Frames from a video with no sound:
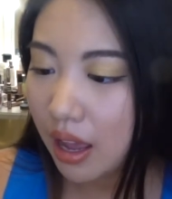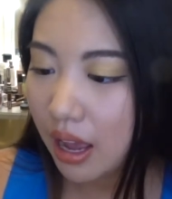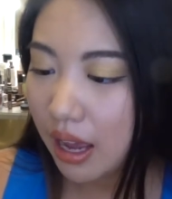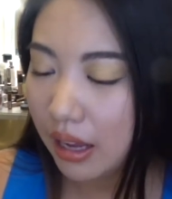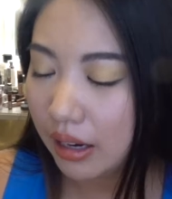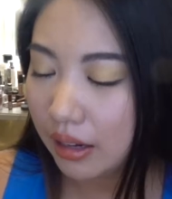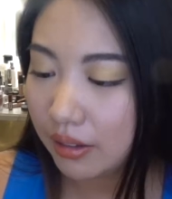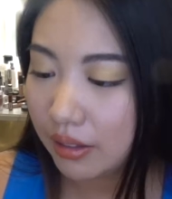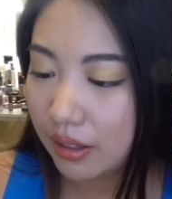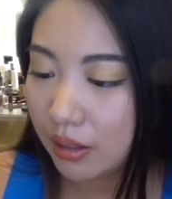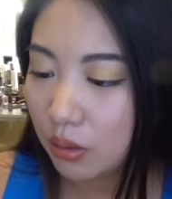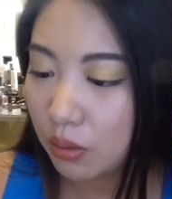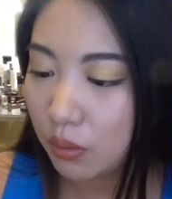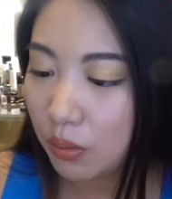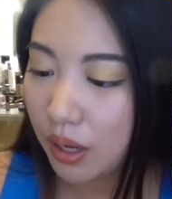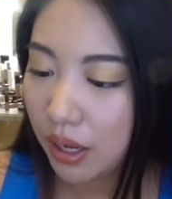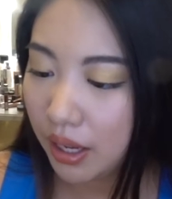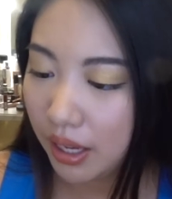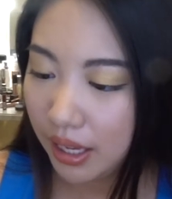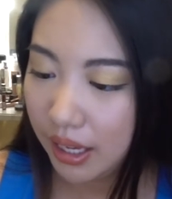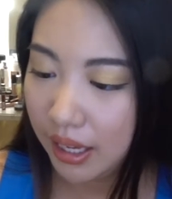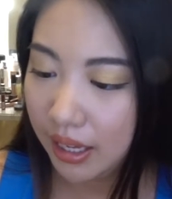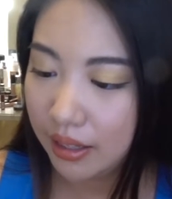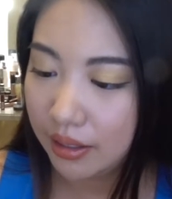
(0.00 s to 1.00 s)
And this
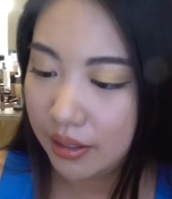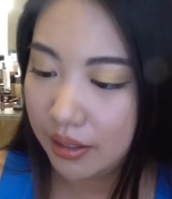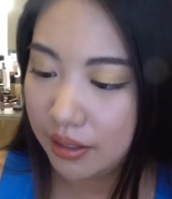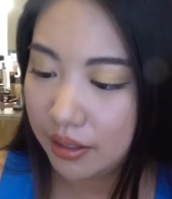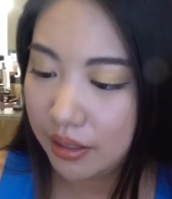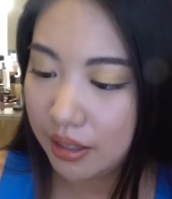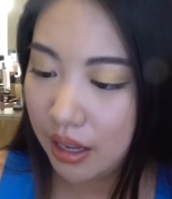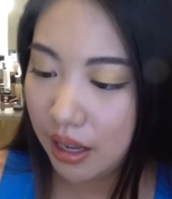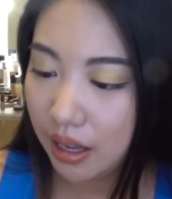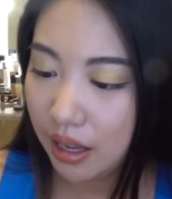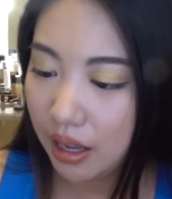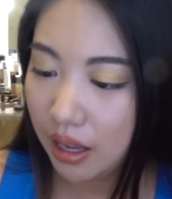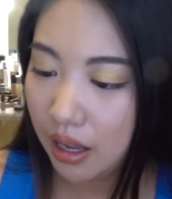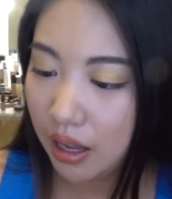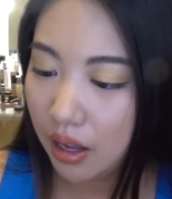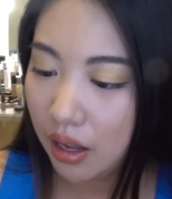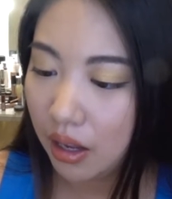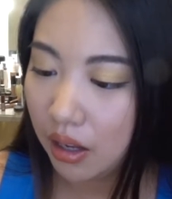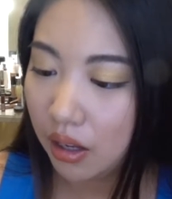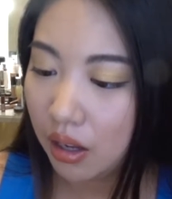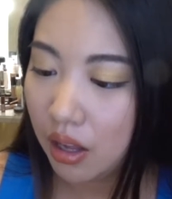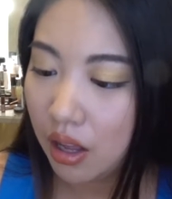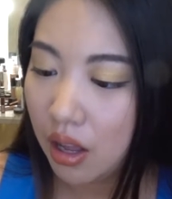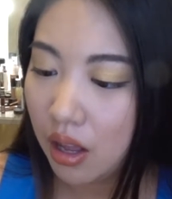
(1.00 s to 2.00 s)
one is
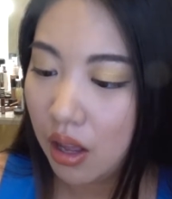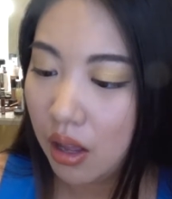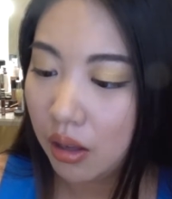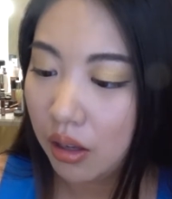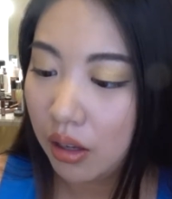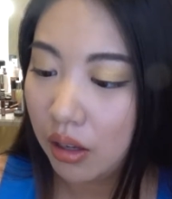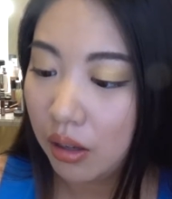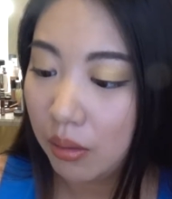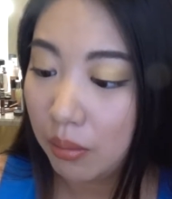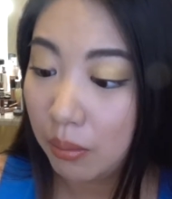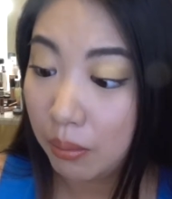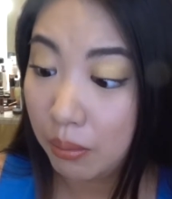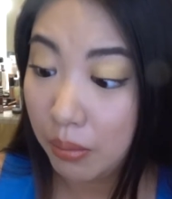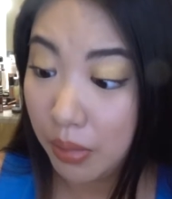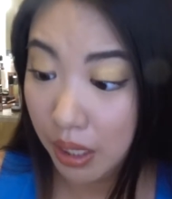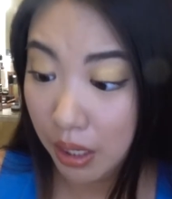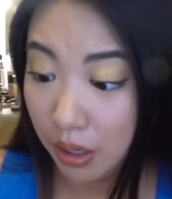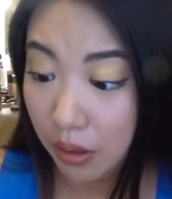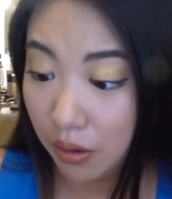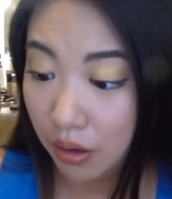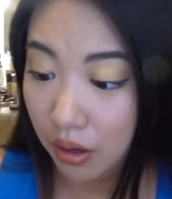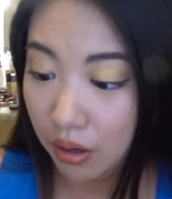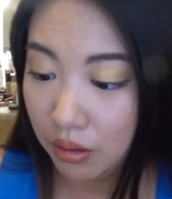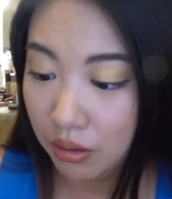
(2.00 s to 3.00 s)
the
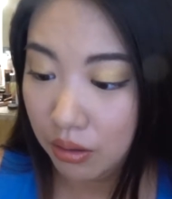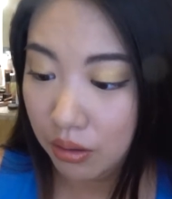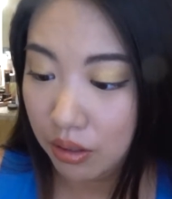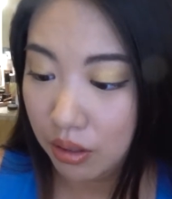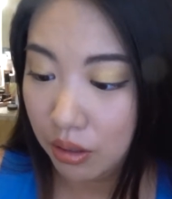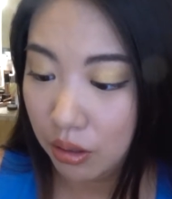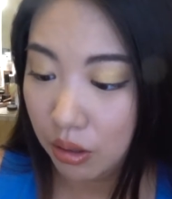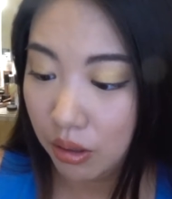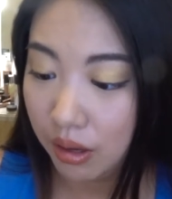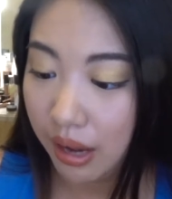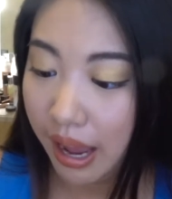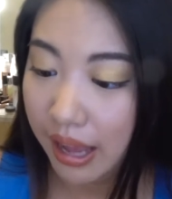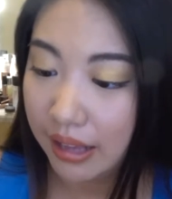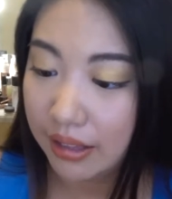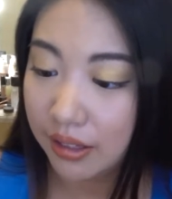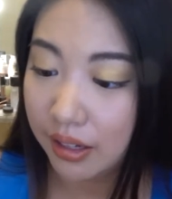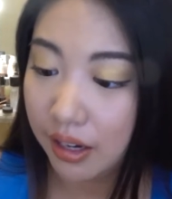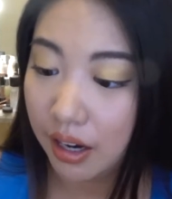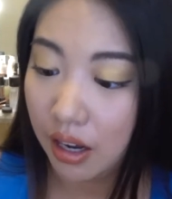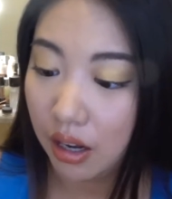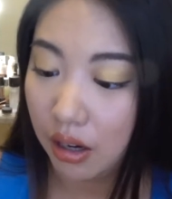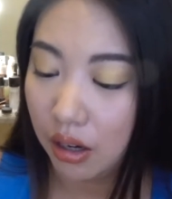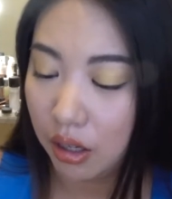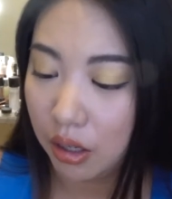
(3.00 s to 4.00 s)
minerals so it has
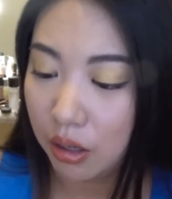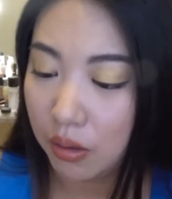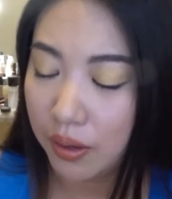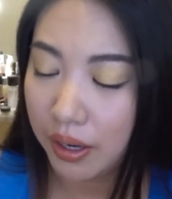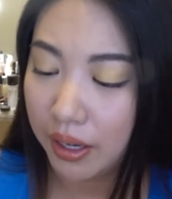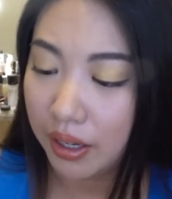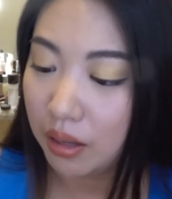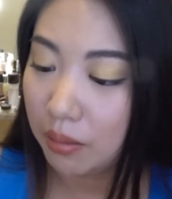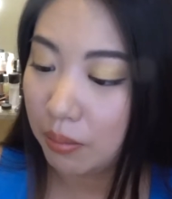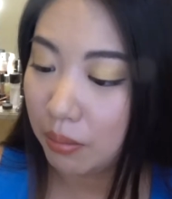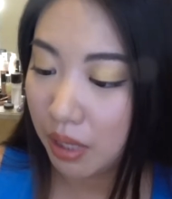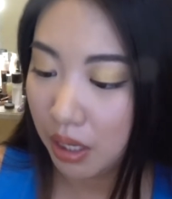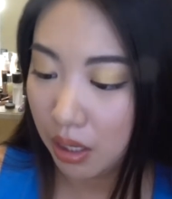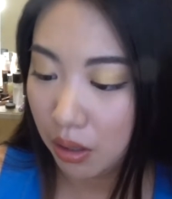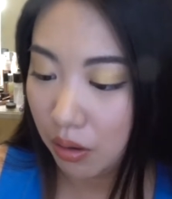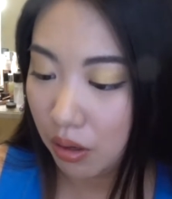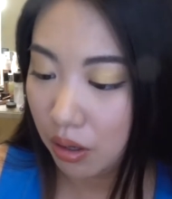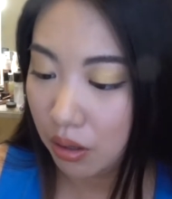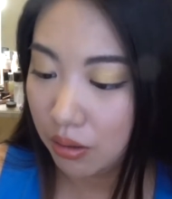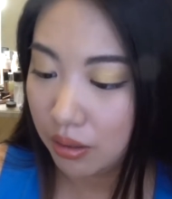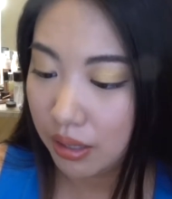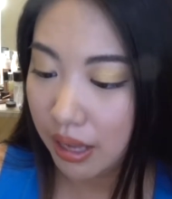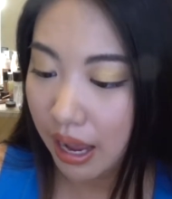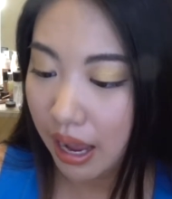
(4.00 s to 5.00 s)
color correcting
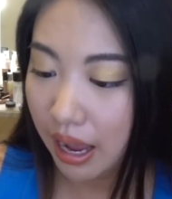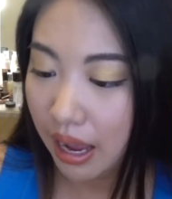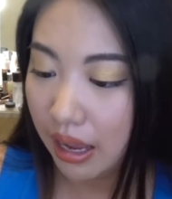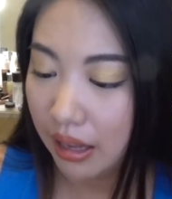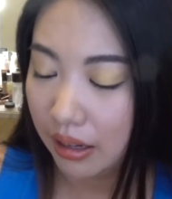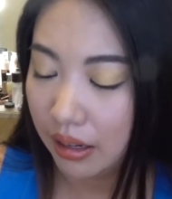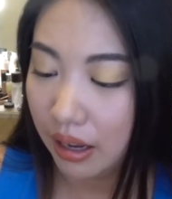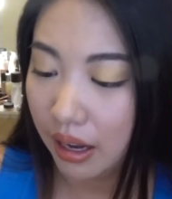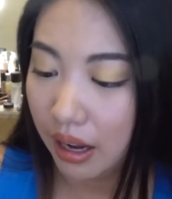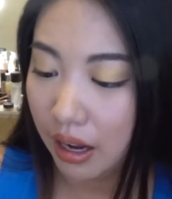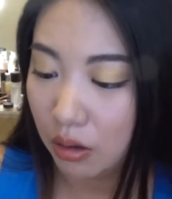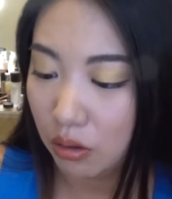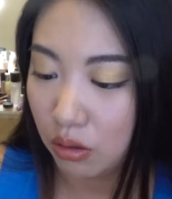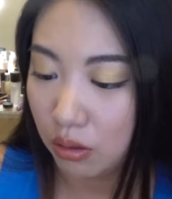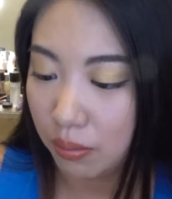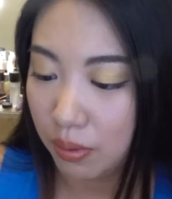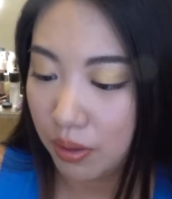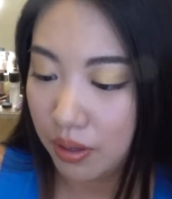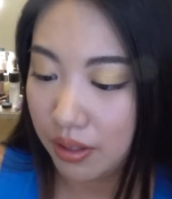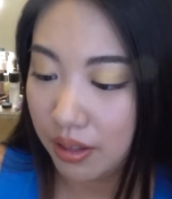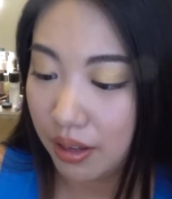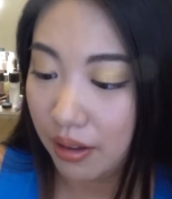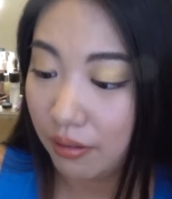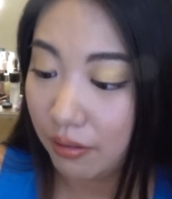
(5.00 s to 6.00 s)
minerals and
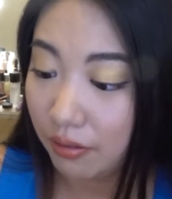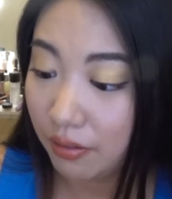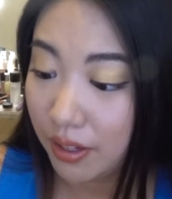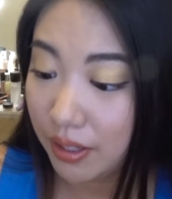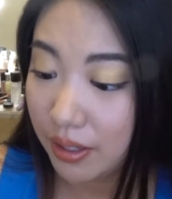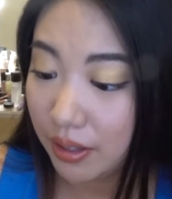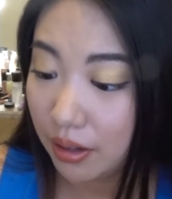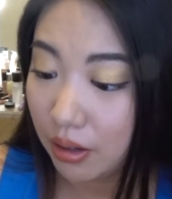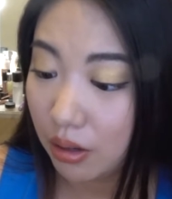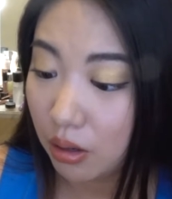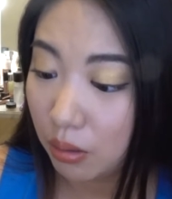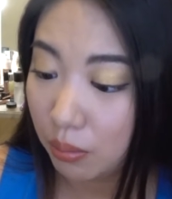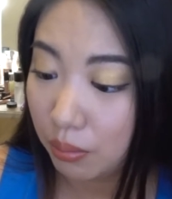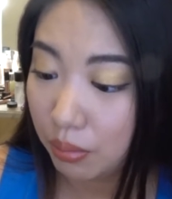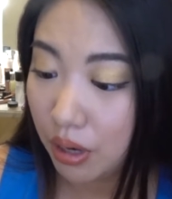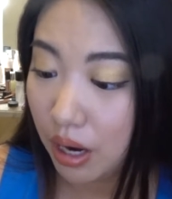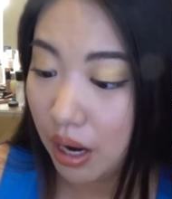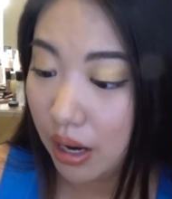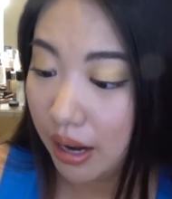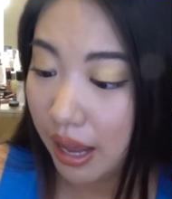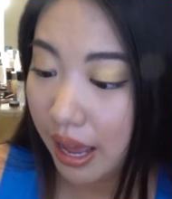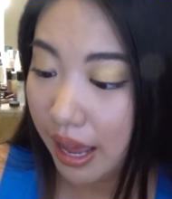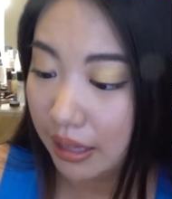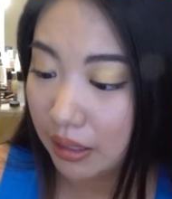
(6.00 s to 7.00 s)
100% physical
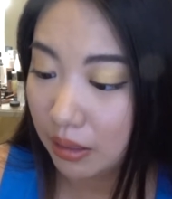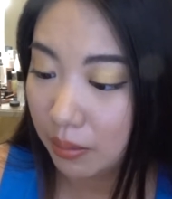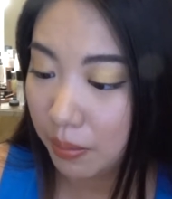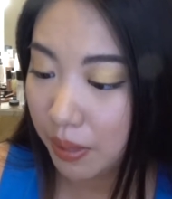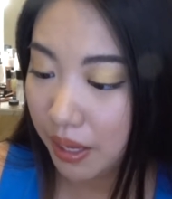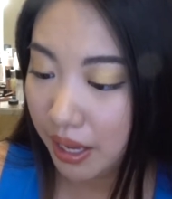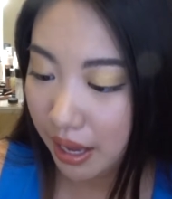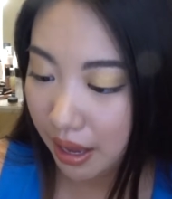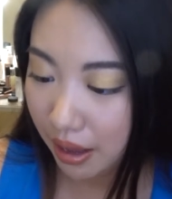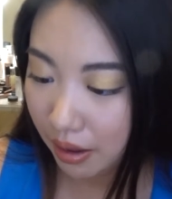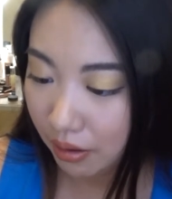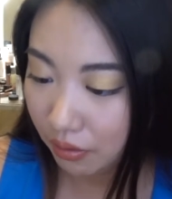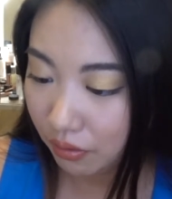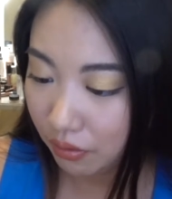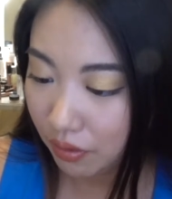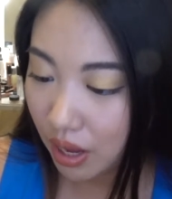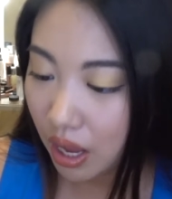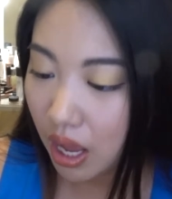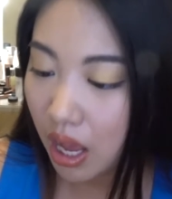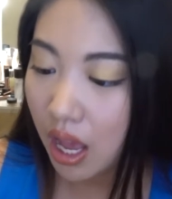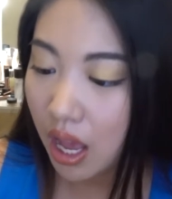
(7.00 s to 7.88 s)
broad SPF